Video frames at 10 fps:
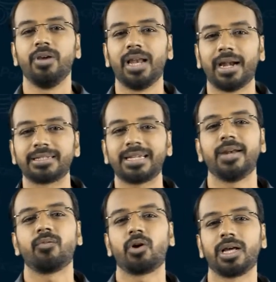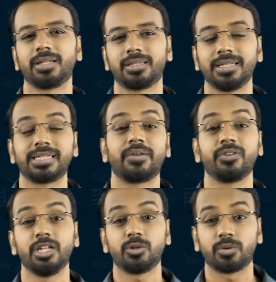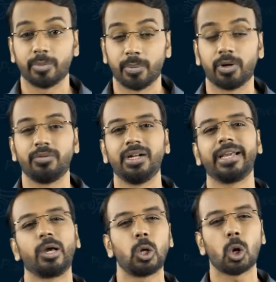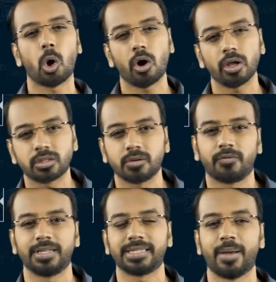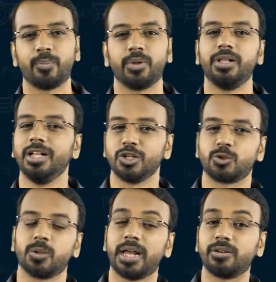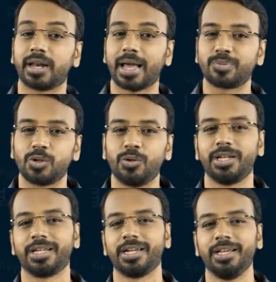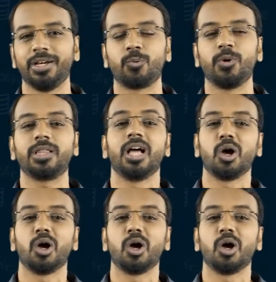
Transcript: We'll understand what are the things that we need to remember. We'll take a lots of example so that you are absolutely clear with